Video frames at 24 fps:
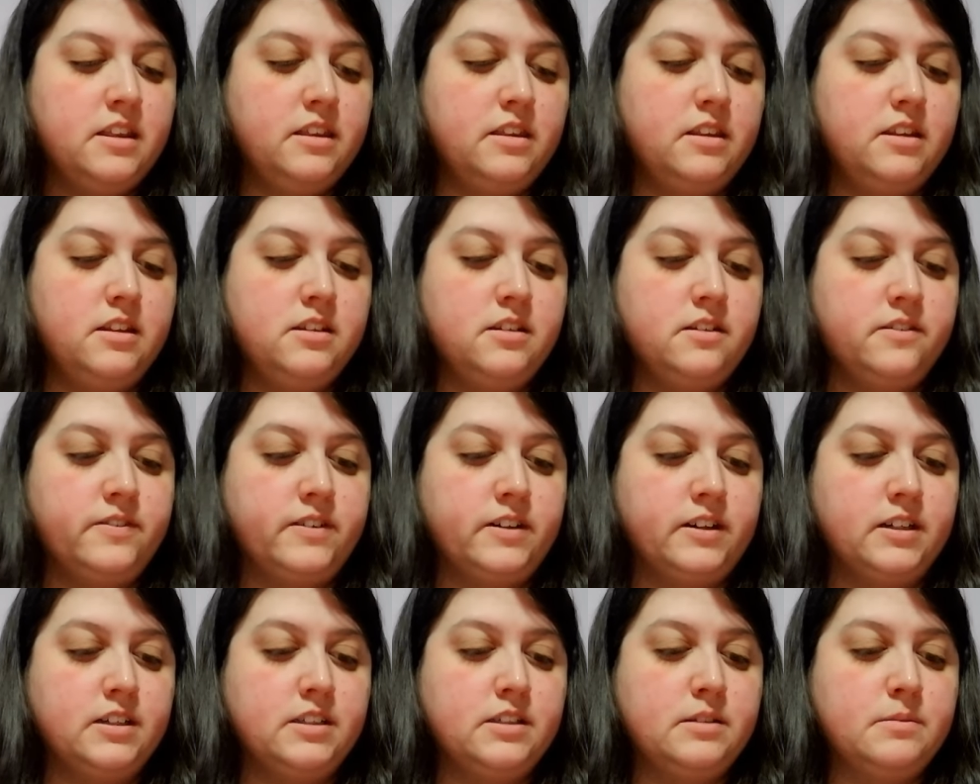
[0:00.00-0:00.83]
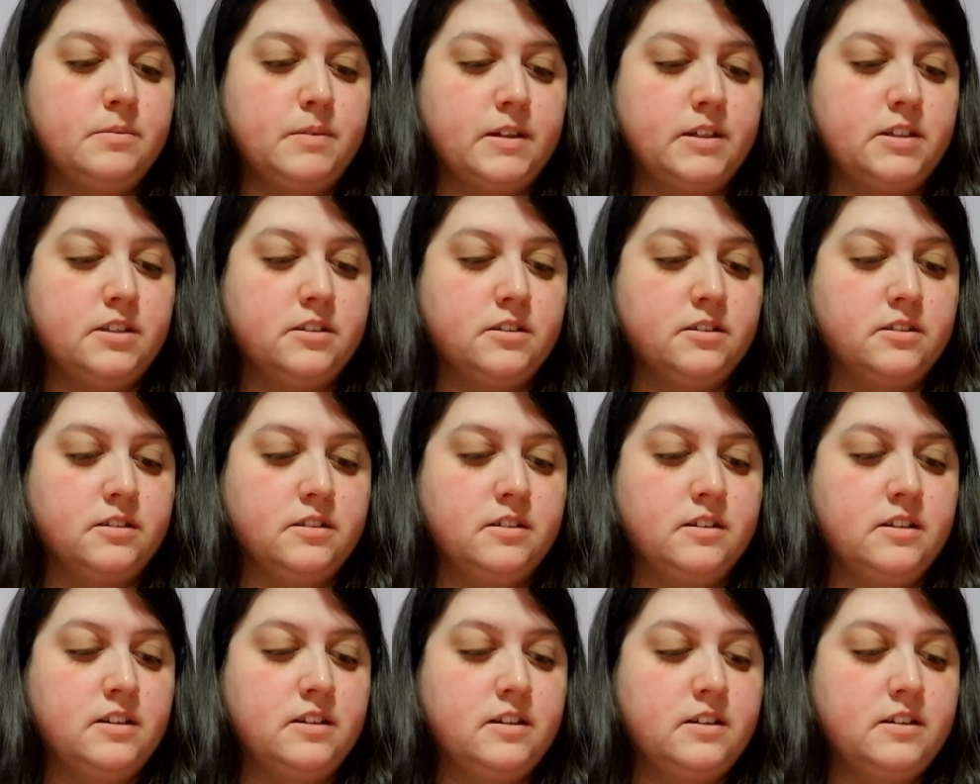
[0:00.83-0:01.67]
these are very special.
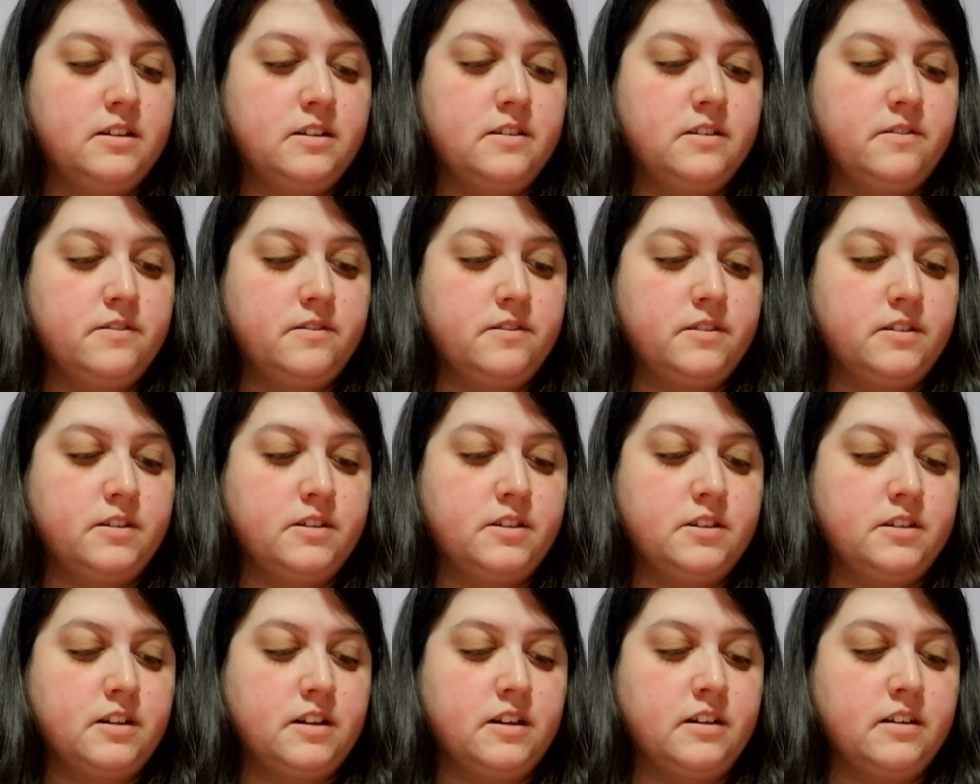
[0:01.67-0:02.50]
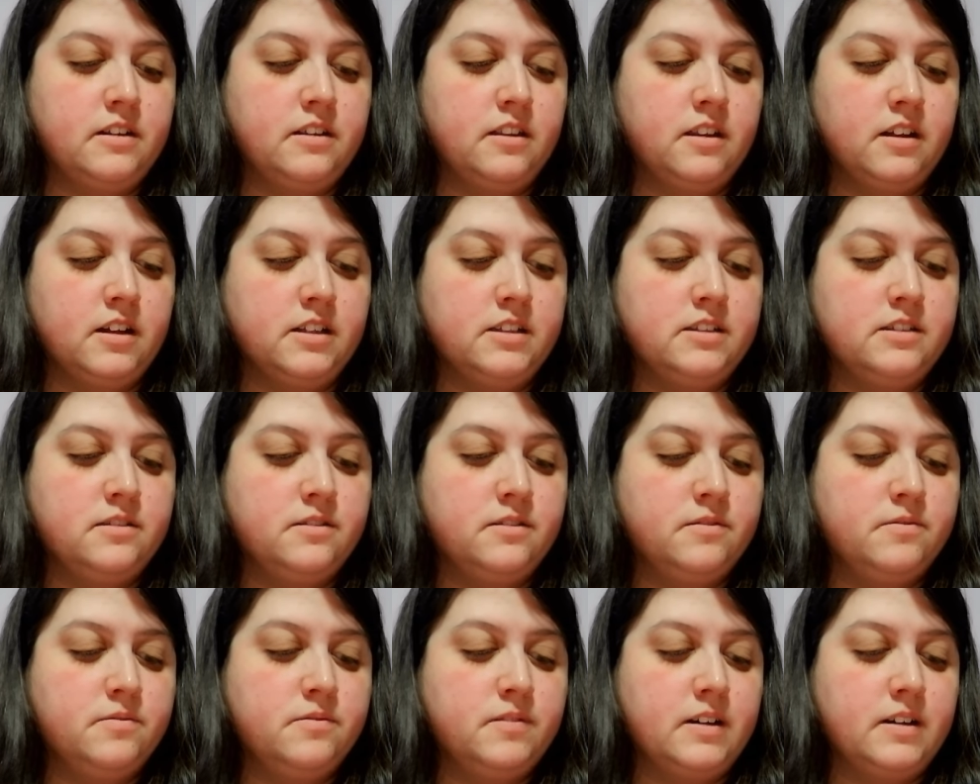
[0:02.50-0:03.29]
And lots of